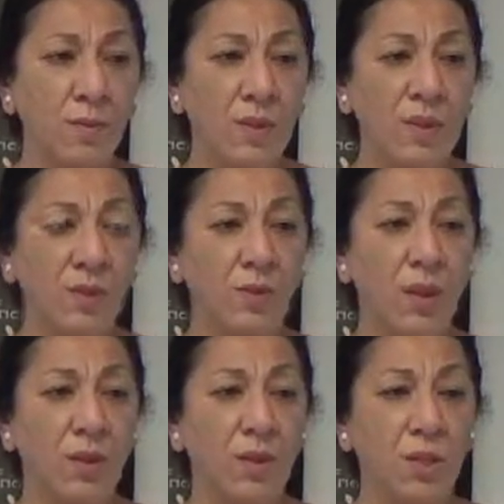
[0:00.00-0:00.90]

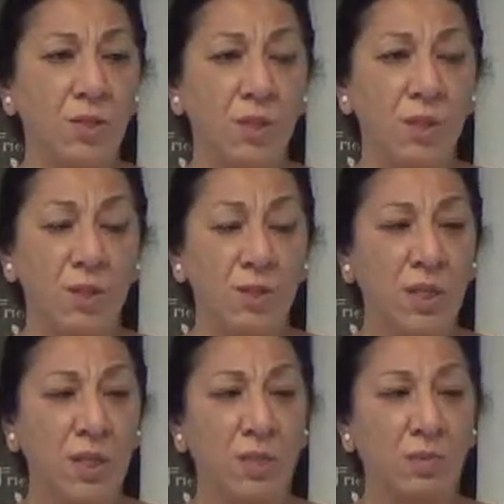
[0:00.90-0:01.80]
Surrender to this
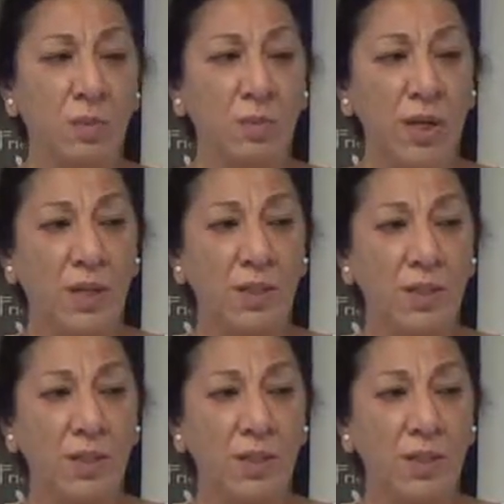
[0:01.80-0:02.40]
peaceful presence.